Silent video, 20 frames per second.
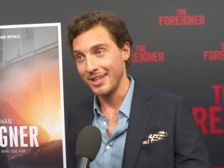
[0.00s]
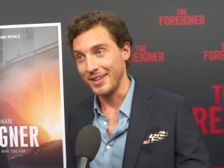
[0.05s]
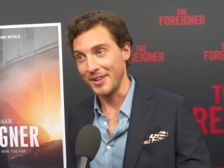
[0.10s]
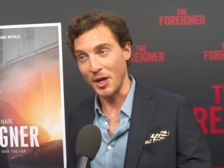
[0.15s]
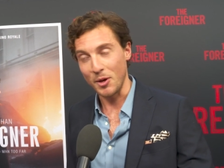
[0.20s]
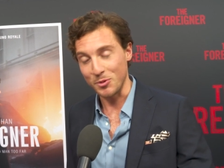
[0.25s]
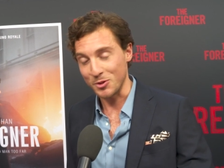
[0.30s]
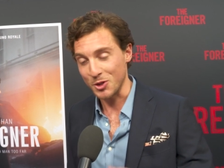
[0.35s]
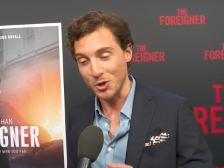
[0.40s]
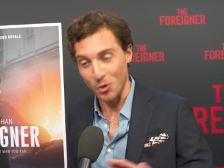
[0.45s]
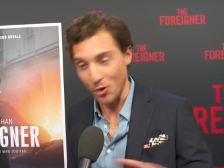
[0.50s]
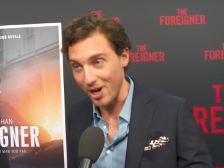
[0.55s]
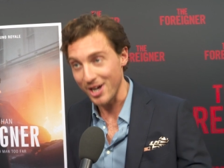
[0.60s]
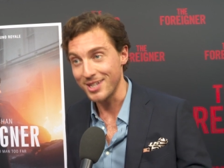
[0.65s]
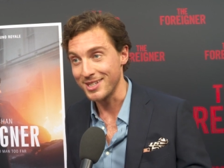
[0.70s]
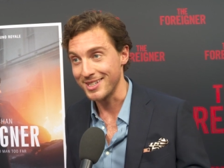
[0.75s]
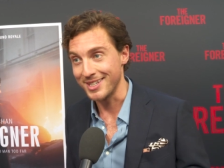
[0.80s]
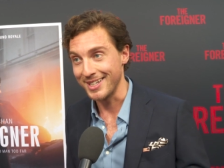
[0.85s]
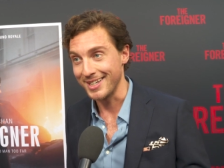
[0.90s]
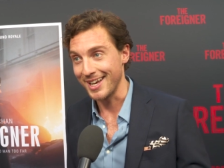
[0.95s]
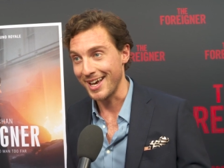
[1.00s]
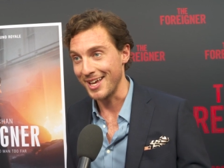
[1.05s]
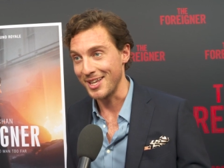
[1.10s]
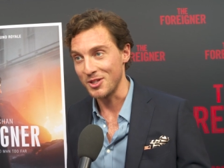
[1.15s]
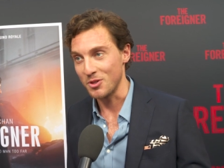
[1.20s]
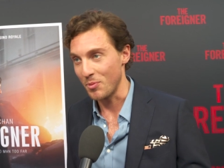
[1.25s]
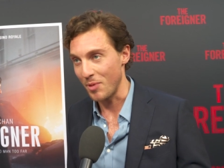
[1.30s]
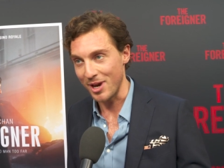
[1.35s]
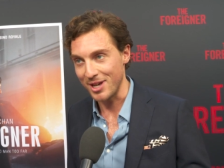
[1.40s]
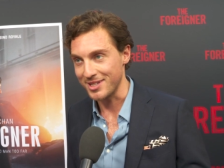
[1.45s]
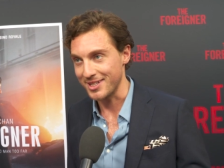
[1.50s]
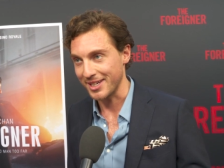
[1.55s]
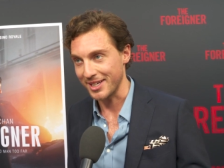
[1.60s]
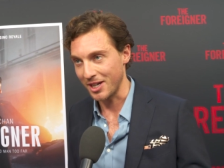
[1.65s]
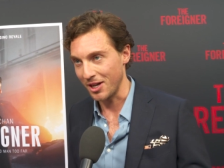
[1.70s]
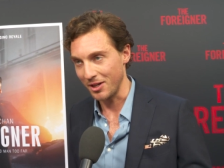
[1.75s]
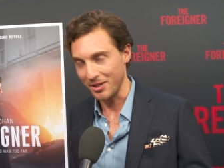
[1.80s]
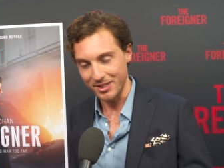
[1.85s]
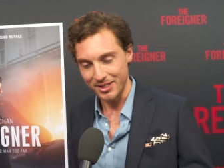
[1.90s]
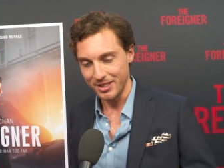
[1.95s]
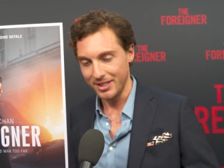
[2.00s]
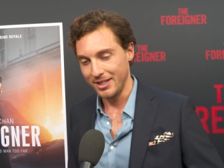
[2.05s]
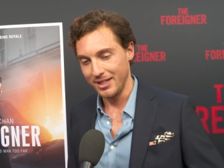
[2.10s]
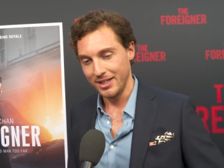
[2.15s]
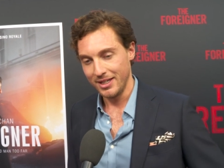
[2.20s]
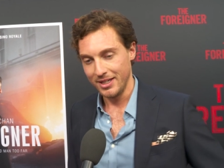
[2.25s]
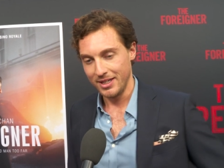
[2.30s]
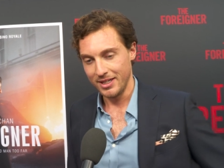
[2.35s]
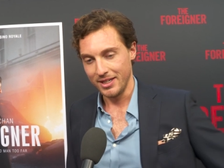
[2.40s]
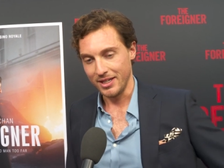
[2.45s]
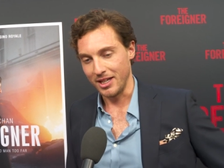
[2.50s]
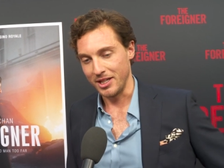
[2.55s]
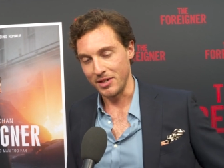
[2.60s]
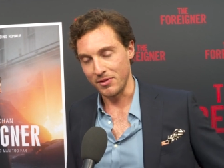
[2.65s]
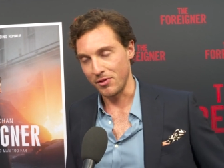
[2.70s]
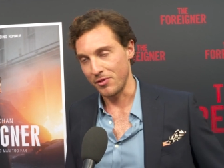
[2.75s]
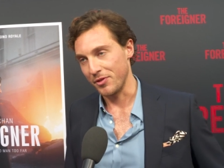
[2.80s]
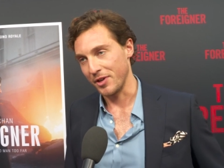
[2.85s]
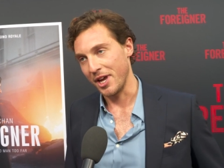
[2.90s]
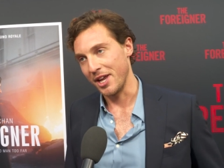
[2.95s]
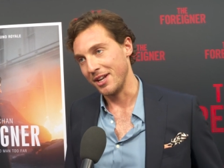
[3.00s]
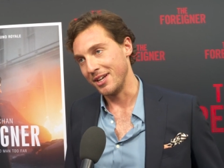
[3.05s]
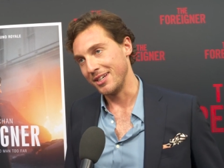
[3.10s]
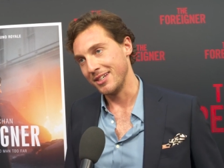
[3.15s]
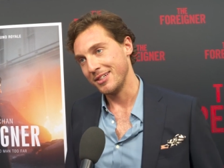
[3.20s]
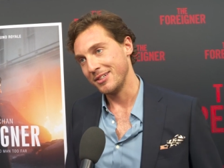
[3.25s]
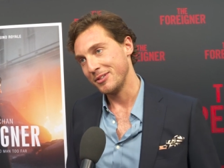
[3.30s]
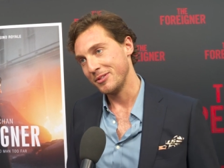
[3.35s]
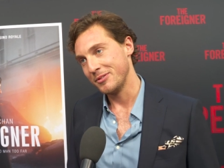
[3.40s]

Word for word: that was crazy and amazing, and I'll, I'll never forget it.